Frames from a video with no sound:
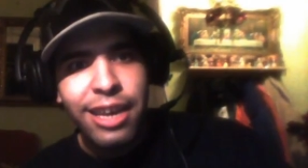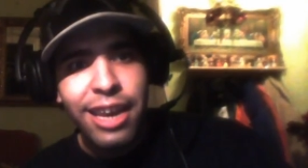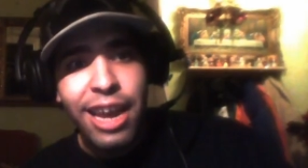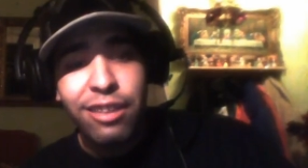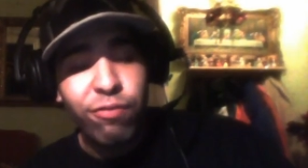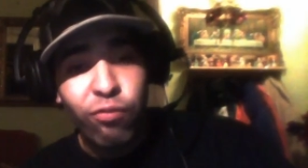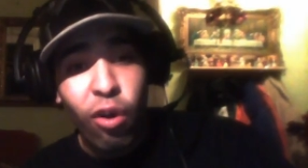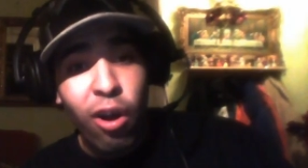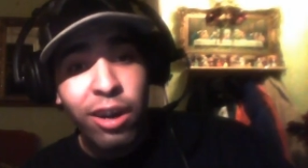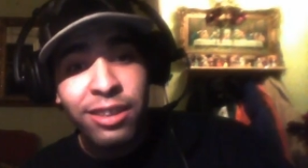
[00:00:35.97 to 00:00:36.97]
It's
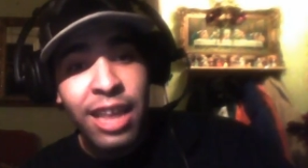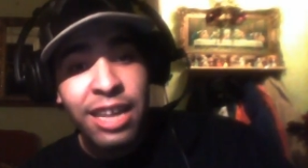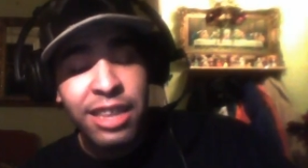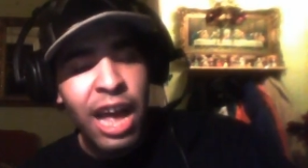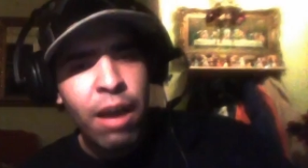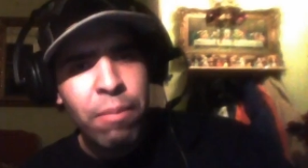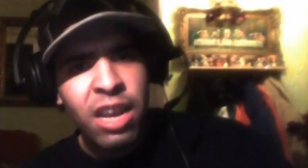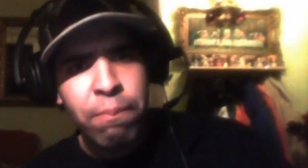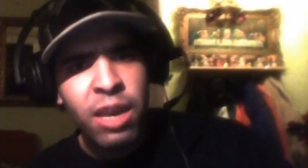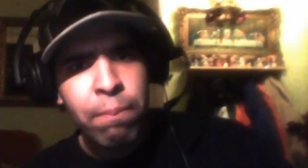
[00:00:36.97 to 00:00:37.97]
wrong that not
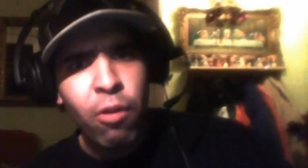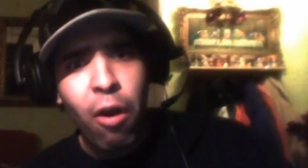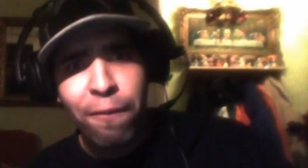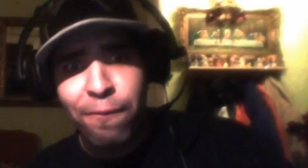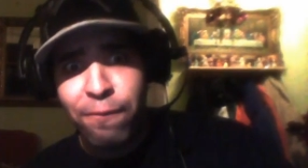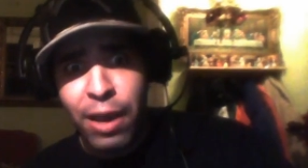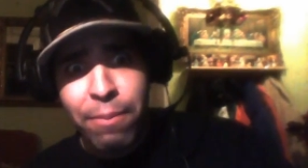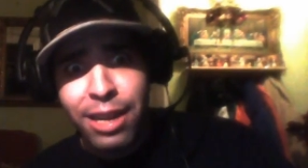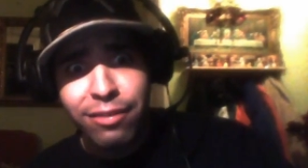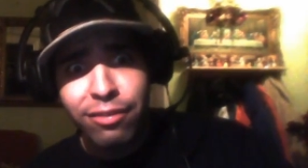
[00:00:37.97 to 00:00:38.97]
many people are
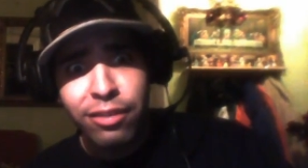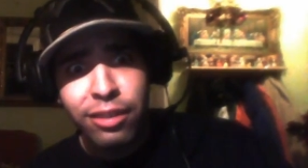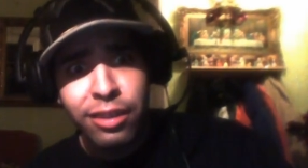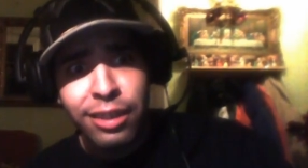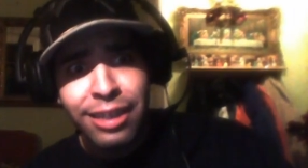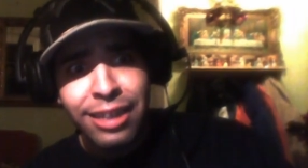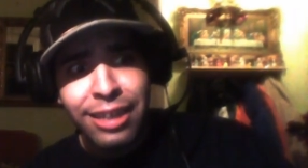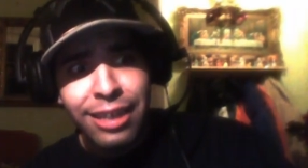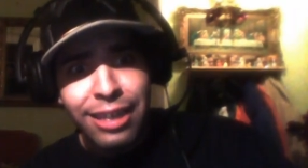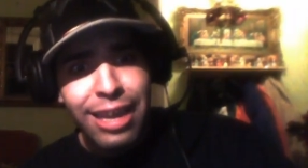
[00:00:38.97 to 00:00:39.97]
feminist?
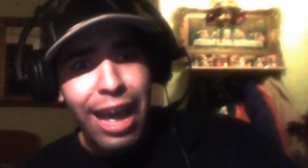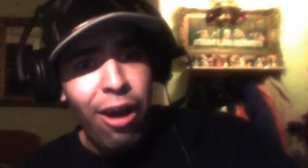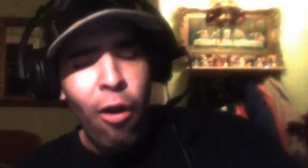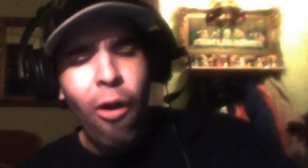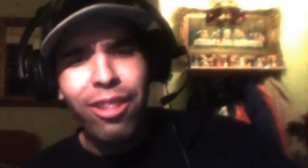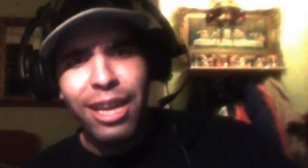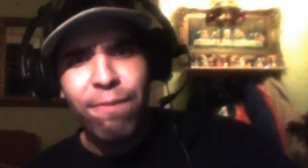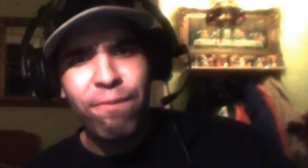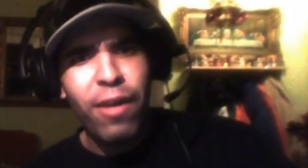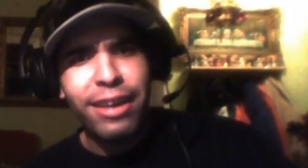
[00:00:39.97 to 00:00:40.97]
Yeah, holy
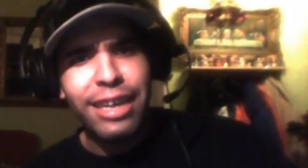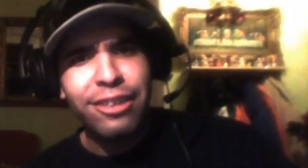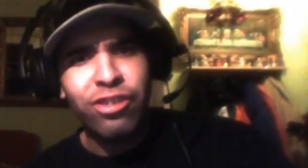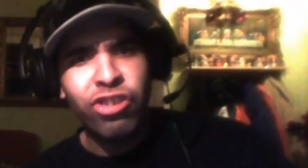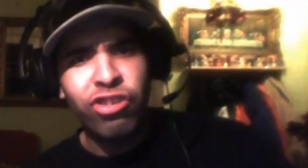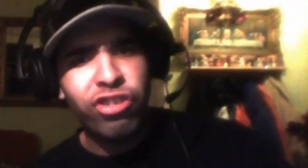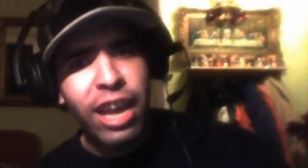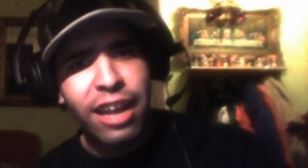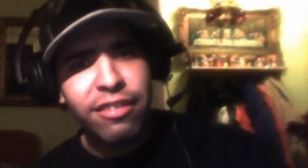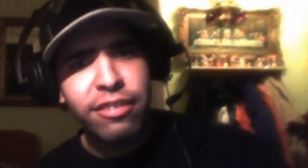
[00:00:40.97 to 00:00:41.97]
fucking
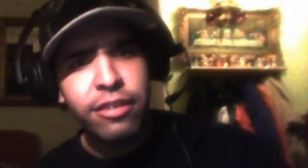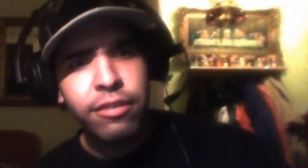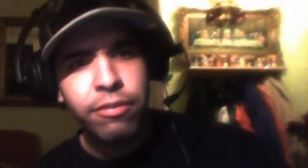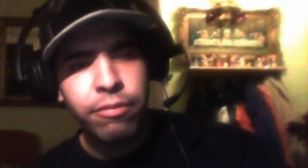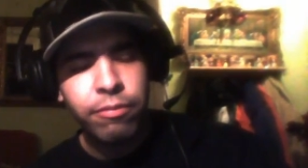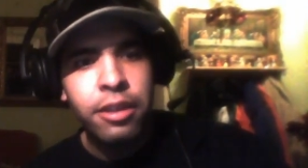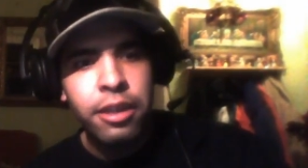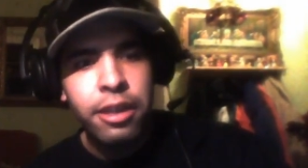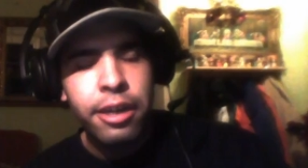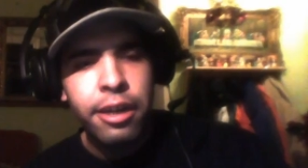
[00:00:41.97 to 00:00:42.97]
shit!
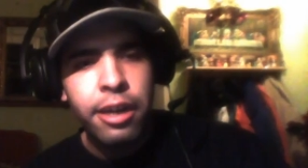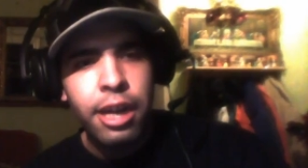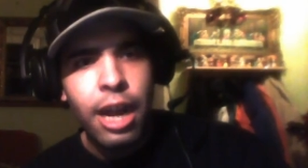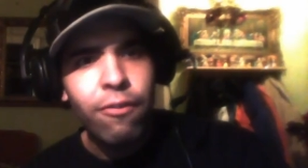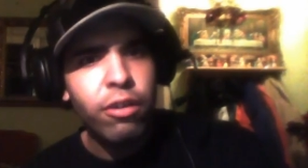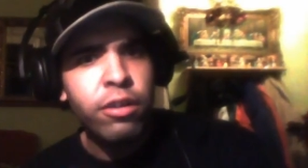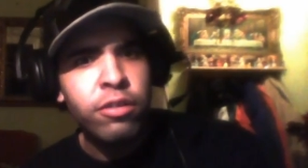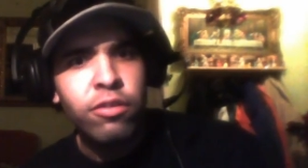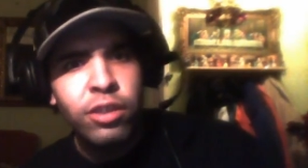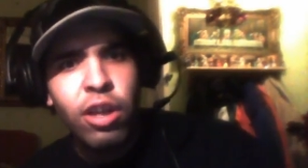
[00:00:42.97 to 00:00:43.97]
Ever,
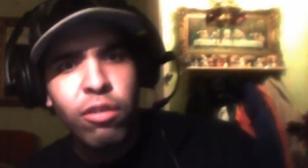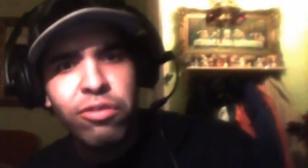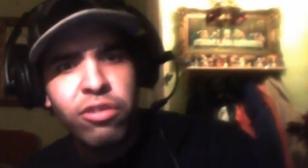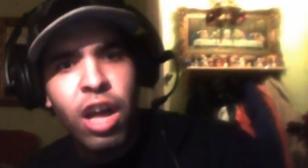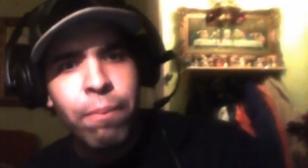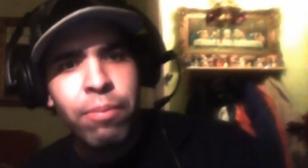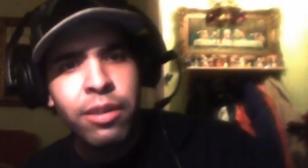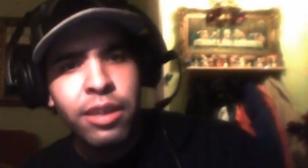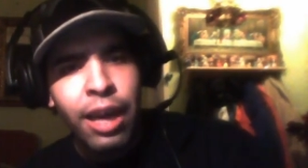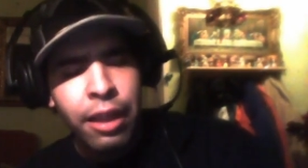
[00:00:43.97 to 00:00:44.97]
stop
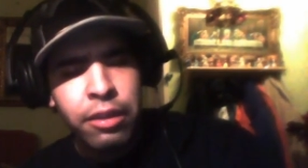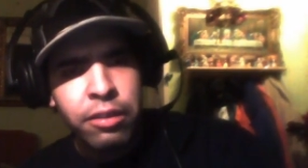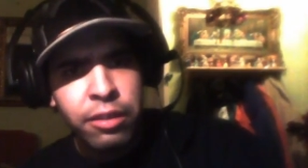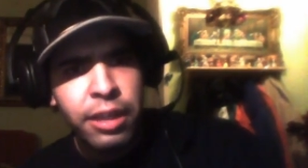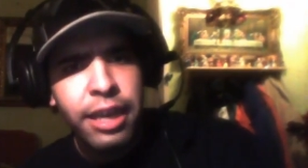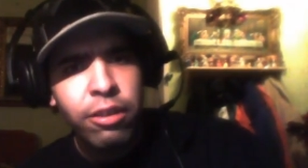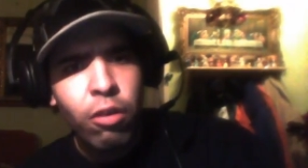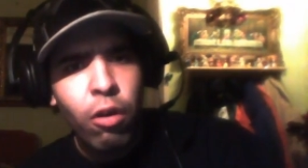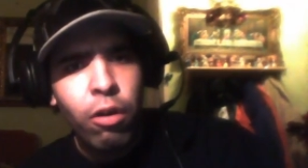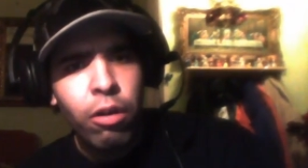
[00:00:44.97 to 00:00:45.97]
and think
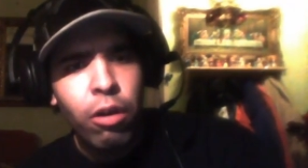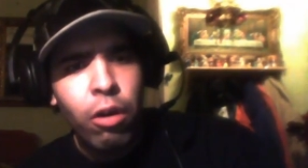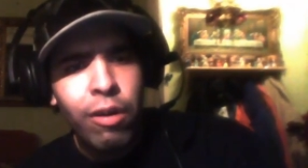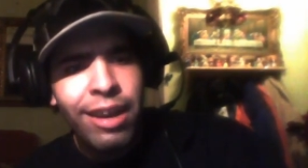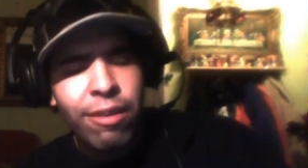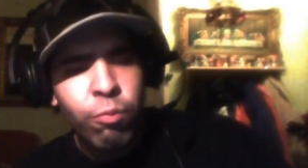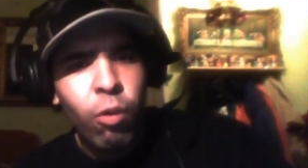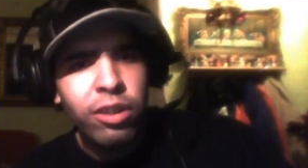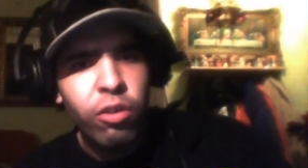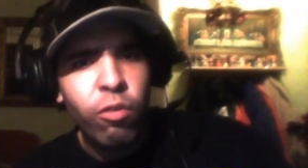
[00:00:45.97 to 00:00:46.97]
and
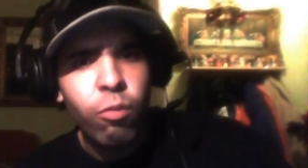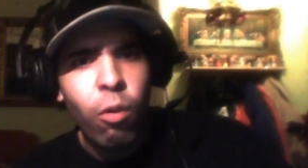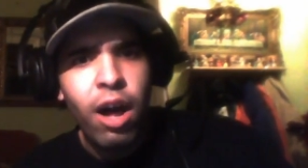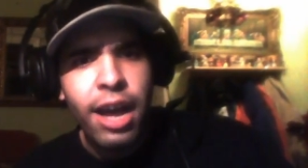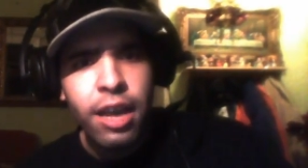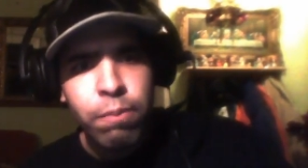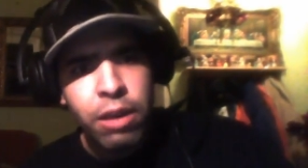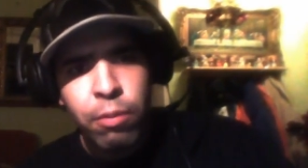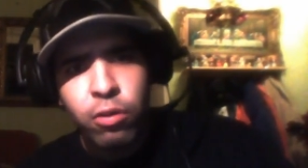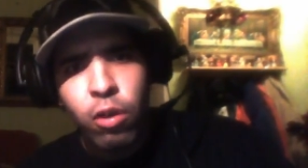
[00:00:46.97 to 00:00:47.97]
wonder why
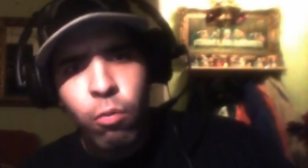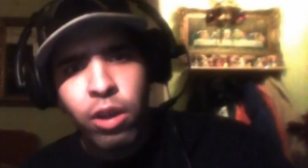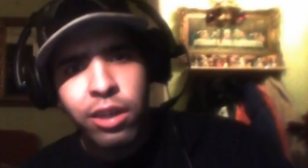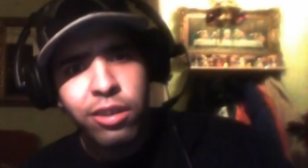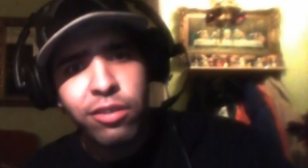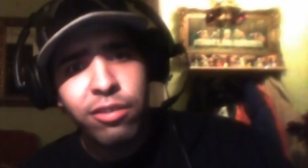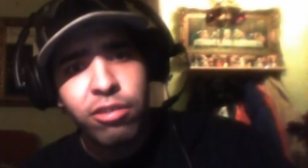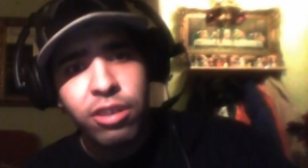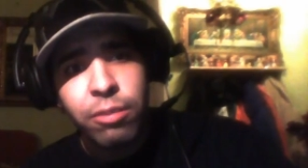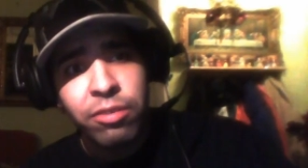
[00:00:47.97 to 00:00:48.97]
people don't want to
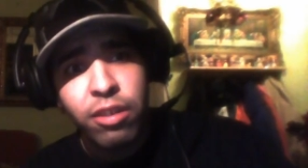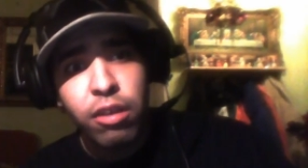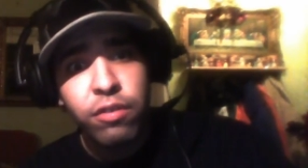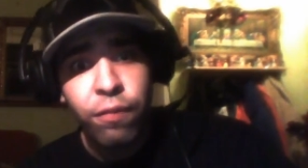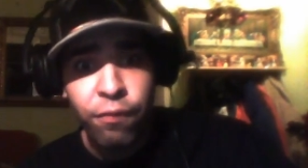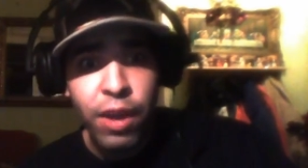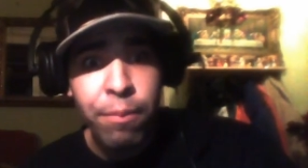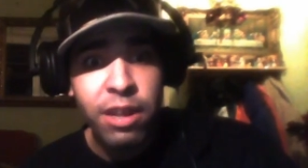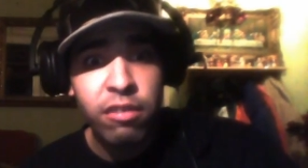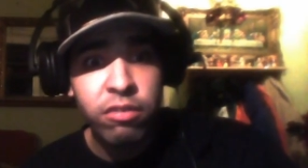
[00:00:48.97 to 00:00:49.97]
consider themselves
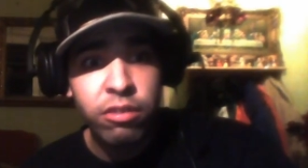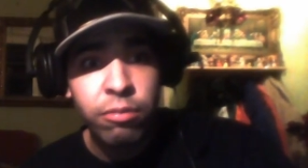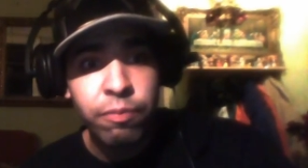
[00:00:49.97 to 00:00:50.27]
feminists?